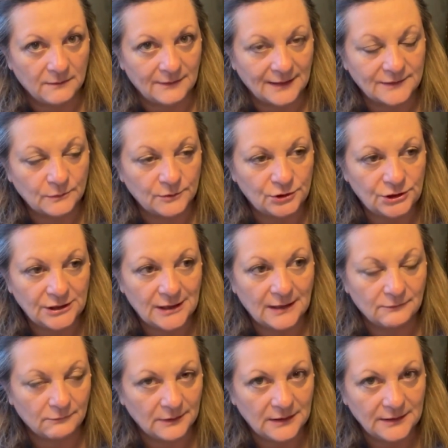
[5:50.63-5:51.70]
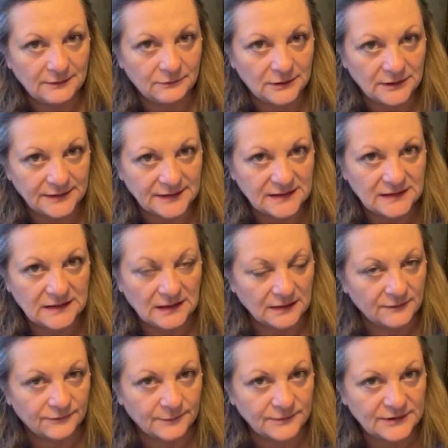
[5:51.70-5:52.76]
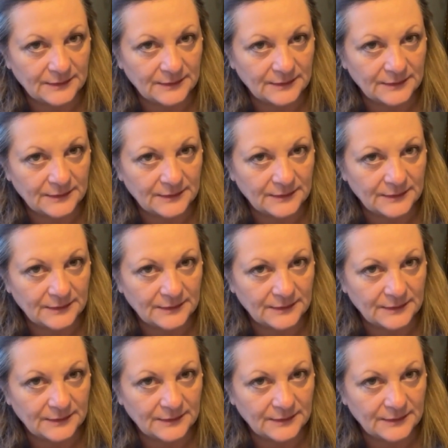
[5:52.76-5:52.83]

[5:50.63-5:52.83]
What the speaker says: That's when she got really, really sick from